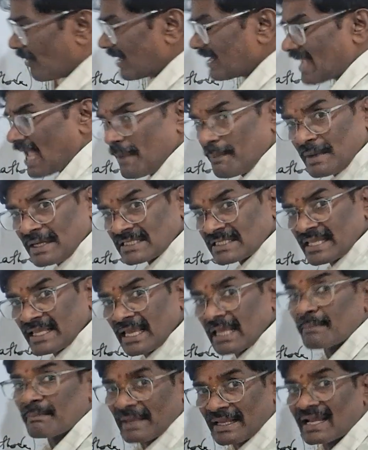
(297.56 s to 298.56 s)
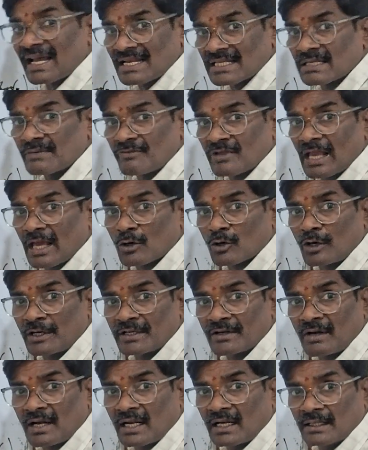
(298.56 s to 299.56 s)
what happens here? Mechanism we are
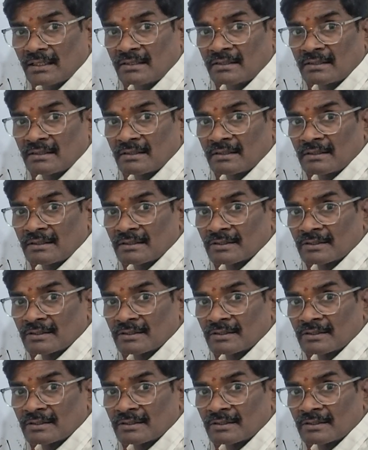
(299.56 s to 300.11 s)
going to learn.